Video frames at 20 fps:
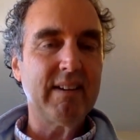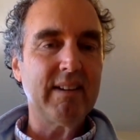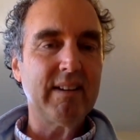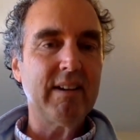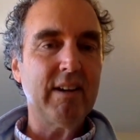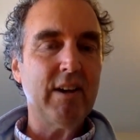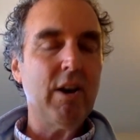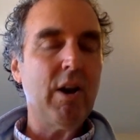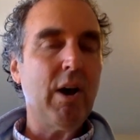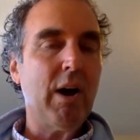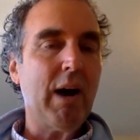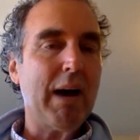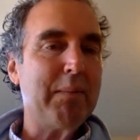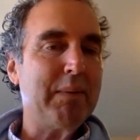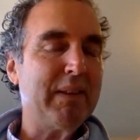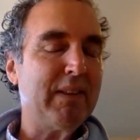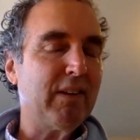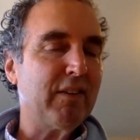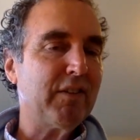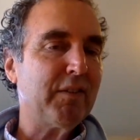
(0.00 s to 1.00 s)
is. I
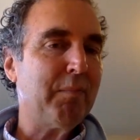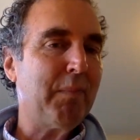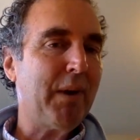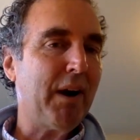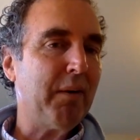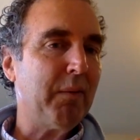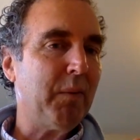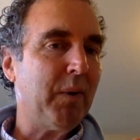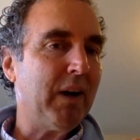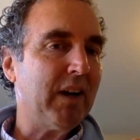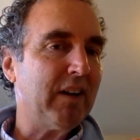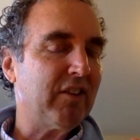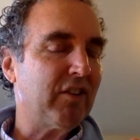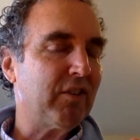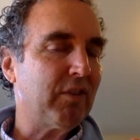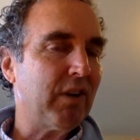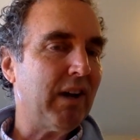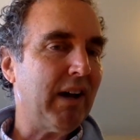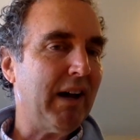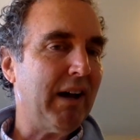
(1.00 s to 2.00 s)
mean, the
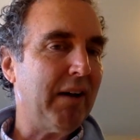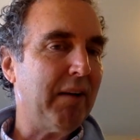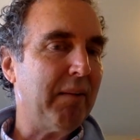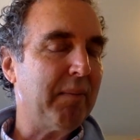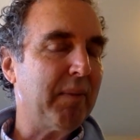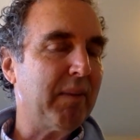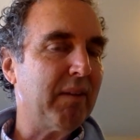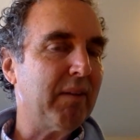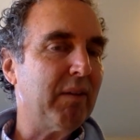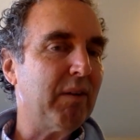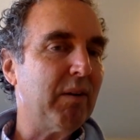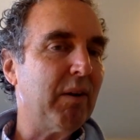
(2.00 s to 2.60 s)
smartwatch um,